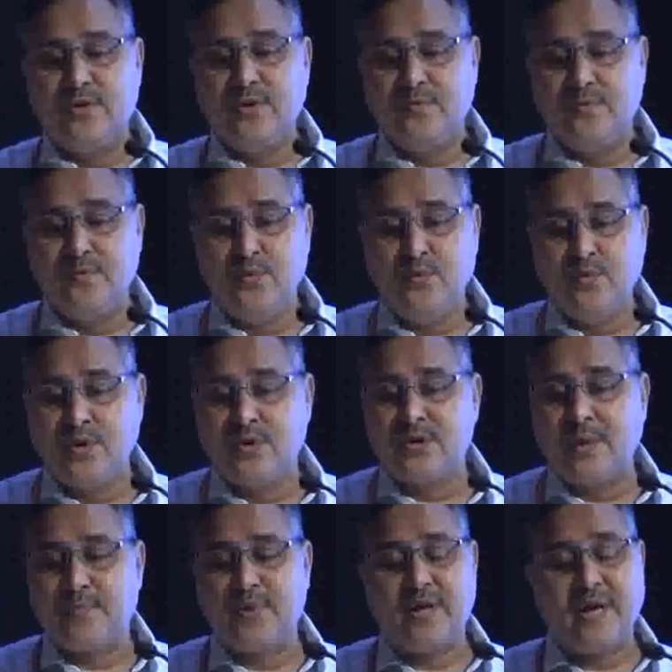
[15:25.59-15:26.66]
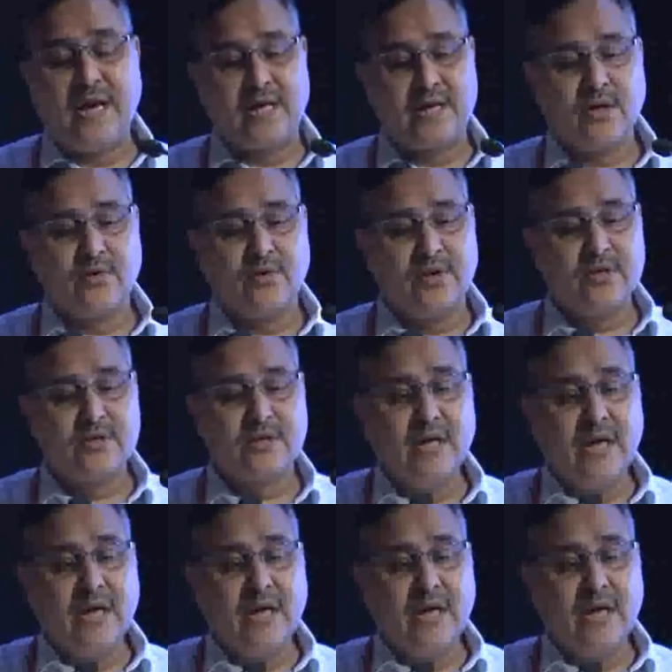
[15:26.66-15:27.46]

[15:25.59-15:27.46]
mu receptor antagonist